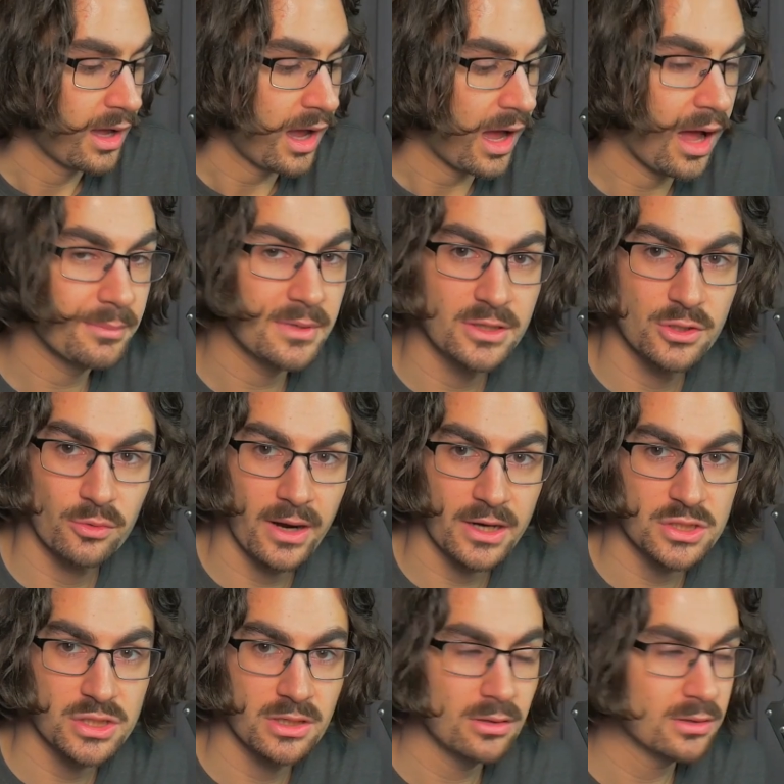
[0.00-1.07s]

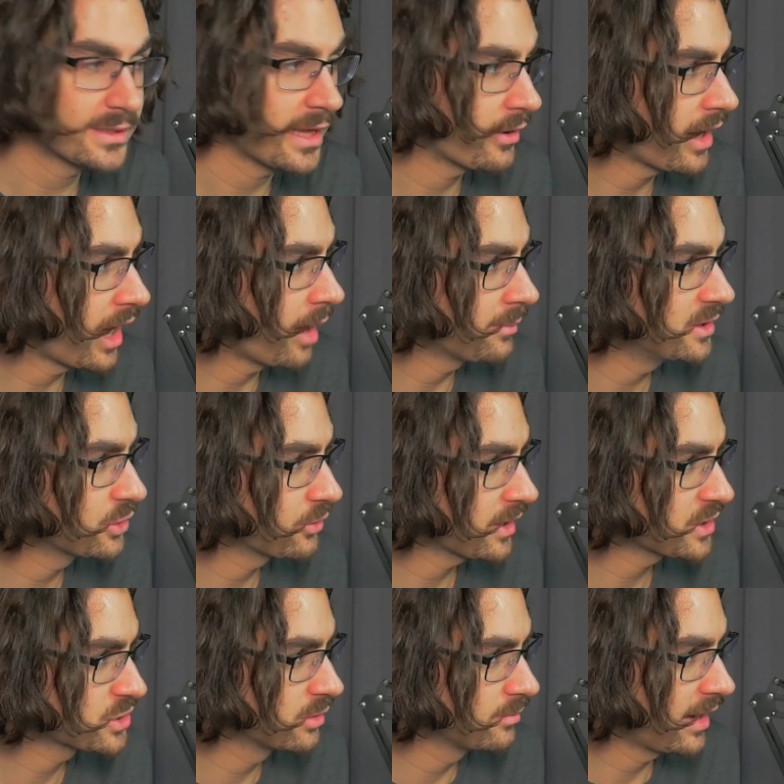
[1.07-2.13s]
omnidirectional. Now, an
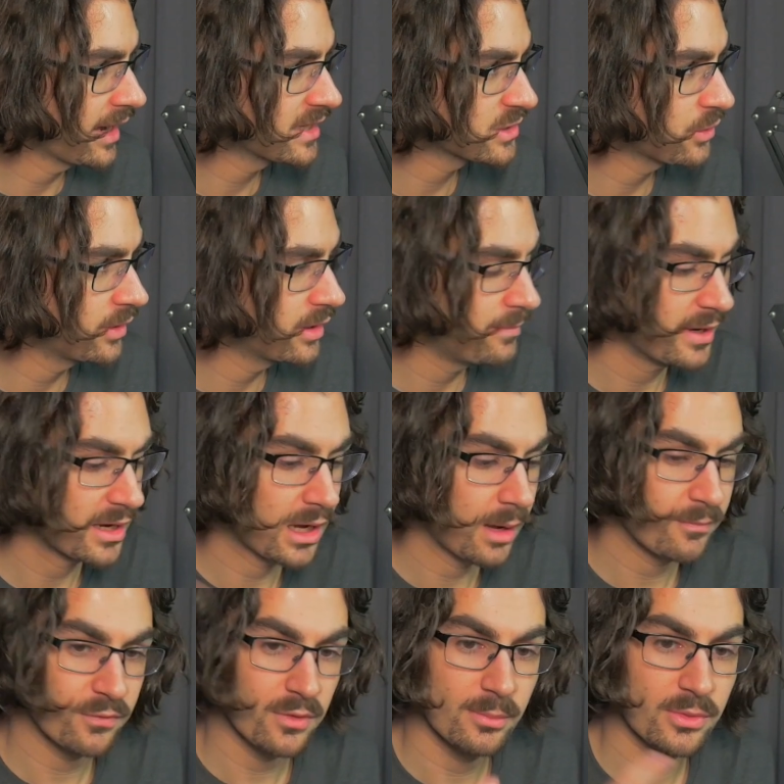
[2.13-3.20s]
omnidirectional mic is going to pick
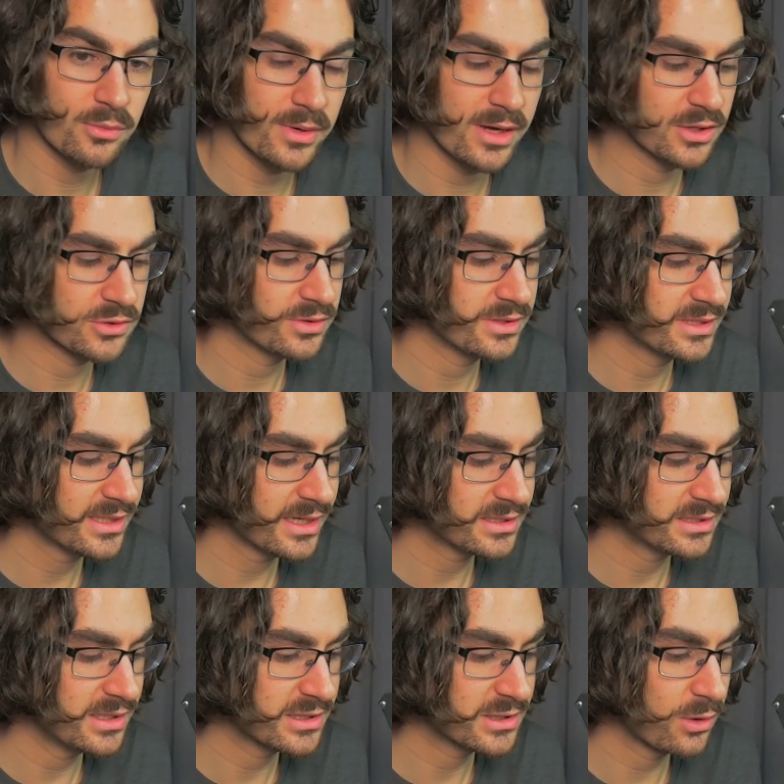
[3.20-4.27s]
up from
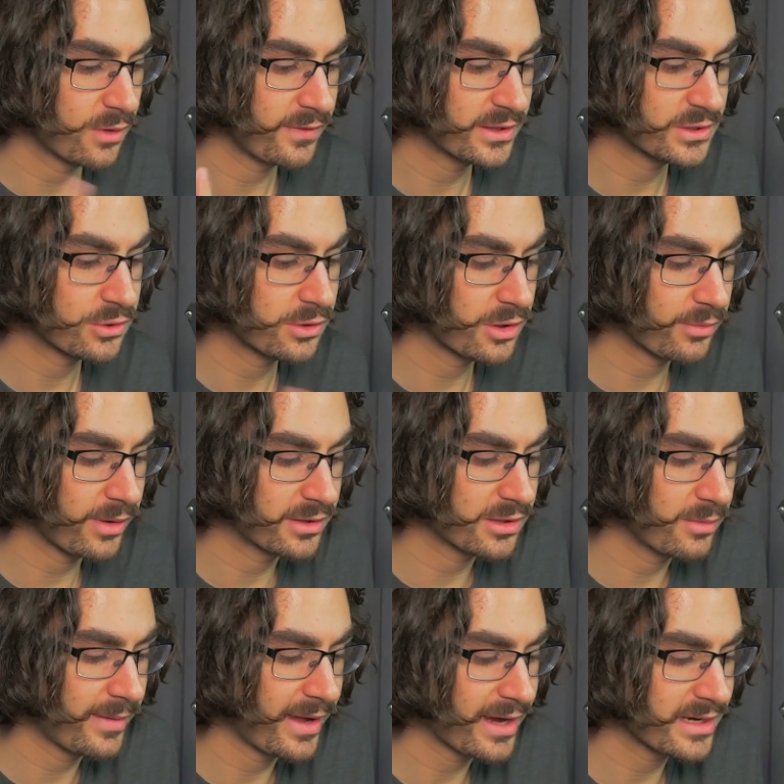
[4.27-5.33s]
360, so if I turn it around to
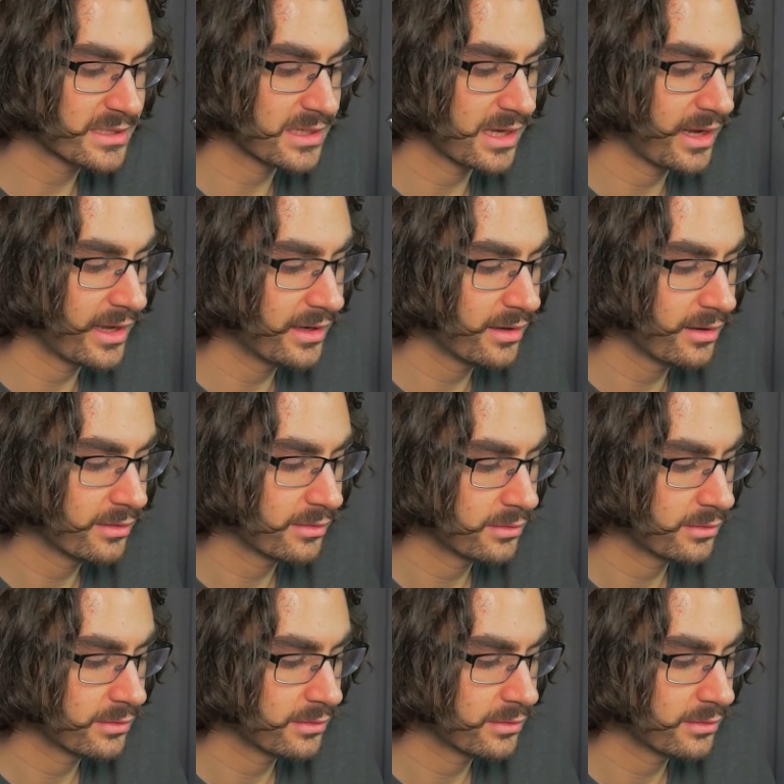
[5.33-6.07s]
the back side,